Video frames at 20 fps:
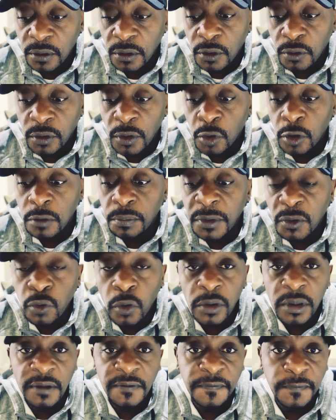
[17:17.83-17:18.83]
you're going to be
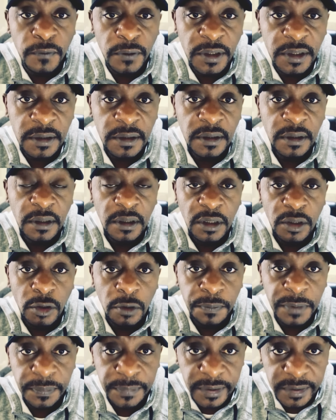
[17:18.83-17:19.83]
walking fully in your
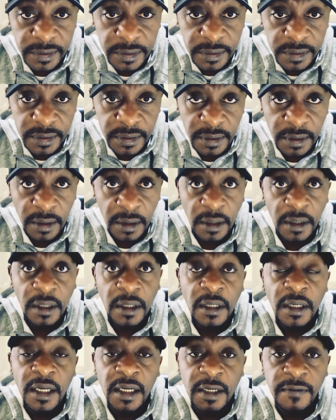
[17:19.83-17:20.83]
purpose.
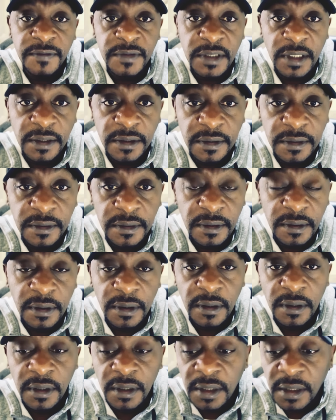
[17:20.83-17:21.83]
Like I've said,
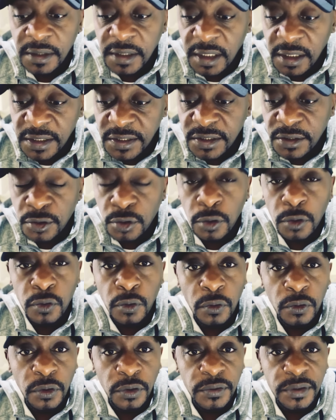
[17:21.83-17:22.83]
the list is not
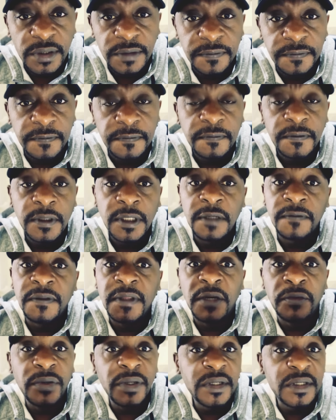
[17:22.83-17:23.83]
conclusive. If
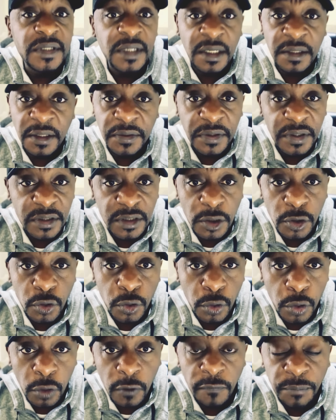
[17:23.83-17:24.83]
there is other things that you
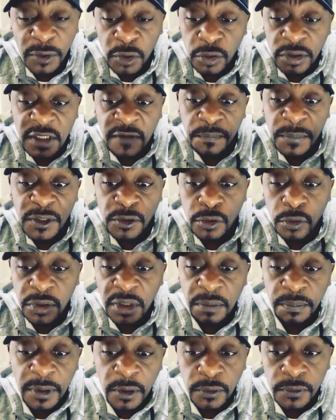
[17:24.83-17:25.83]
know, because I've been talking
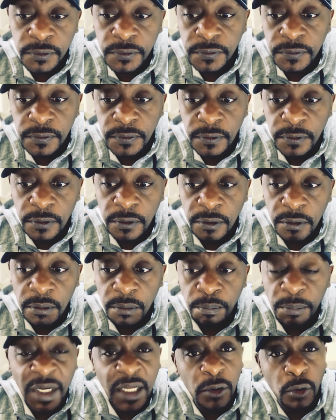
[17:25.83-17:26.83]
about
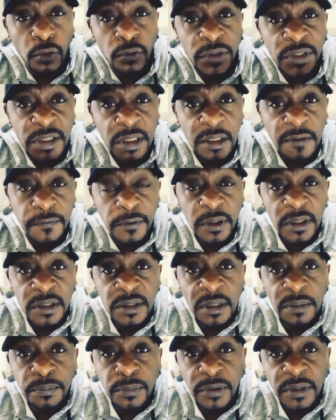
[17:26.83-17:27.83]
my own journey, for
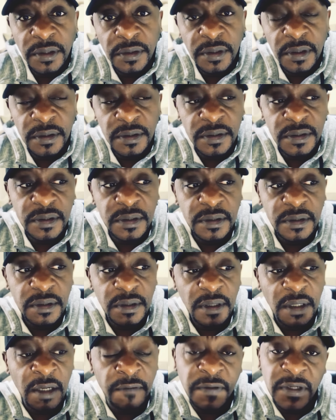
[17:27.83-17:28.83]
example, the things
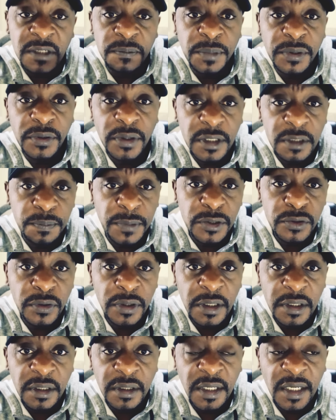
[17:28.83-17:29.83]
I've experienced
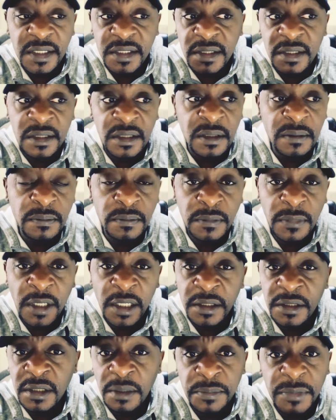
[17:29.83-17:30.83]
personally, narcissism
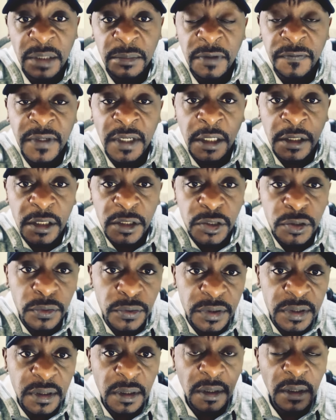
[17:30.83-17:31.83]
and sometimes even
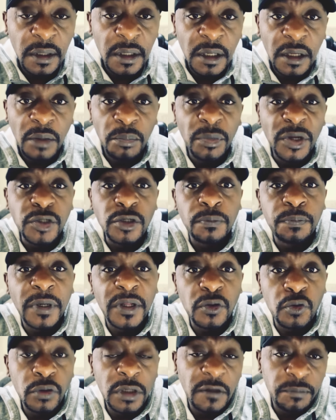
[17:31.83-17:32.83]
addictions, but your
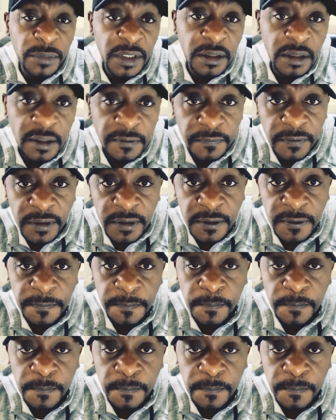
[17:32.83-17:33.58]
path could have been different.